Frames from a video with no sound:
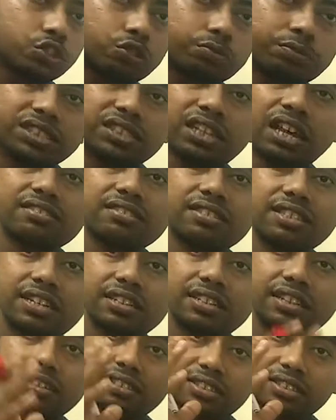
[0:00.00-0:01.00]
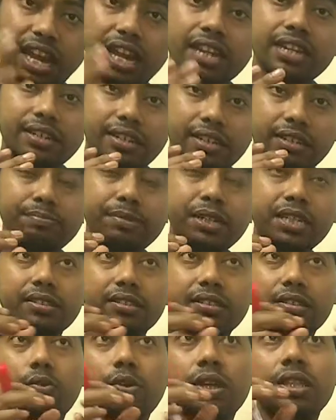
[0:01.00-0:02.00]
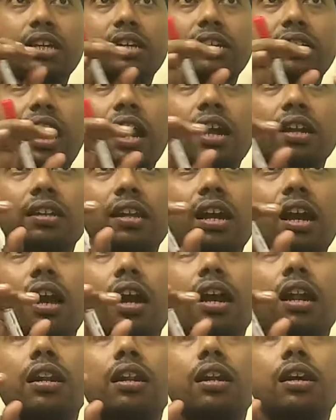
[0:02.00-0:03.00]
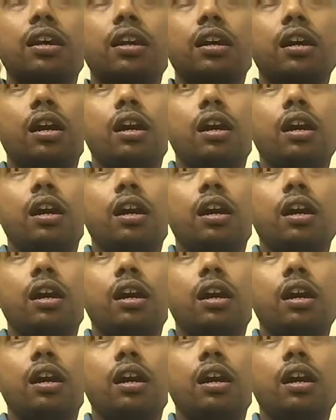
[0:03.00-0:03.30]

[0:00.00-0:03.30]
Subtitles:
should be such that the type, means when the duct are